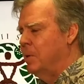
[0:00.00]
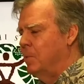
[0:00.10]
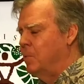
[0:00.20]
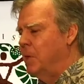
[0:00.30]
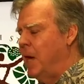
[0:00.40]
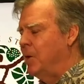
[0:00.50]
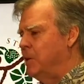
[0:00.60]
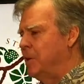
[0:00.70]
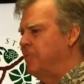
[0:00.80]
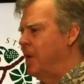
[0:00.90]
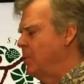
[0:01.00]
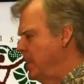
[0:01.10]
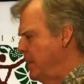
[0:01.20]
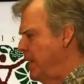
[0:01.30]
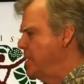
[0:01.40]
We're not only
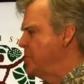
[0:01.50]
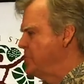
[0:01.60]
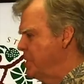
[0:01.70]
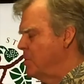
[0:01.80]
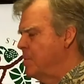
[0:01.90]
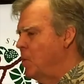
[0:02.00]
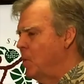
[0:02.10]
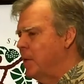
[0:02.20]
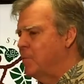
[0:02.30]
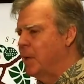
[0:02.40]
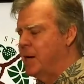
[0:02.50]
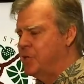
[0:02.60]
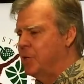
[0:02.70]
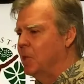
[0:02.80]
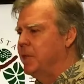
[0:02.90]
following cases that are reported, we're
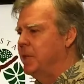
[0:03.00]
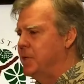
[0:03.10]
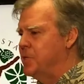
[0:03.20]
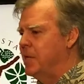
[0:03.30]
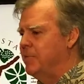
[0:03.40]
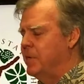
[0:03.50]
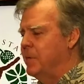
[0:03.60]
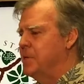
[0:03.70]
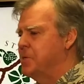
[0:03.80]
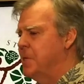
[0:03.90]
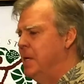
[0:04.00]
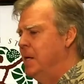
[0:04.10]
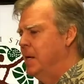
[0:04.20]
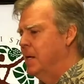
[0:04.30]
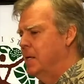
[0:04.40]
actually looking to see if there is
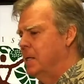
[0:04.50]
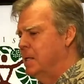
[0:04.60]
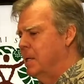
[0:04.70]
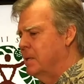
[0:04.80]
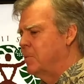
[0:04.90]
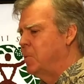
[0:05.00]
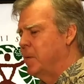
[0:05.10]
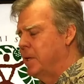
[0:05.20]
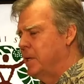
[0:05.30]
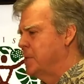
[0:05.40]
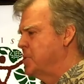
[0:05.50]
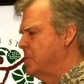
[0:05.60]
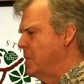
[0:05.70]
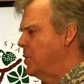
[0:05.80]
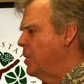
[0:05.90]
unreported illness
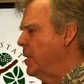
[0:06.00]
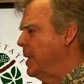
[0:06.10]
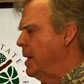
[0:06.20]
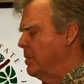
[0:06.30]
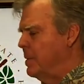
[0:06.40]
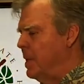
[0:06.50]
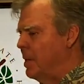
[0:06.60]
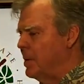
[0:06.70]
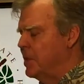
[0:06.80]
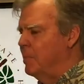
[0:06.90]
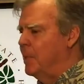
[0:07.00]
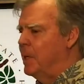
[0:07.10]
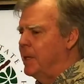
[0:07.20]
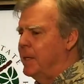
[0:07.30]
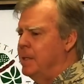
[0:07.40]
occurring out in the
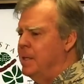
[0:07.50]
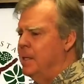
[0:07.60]
community.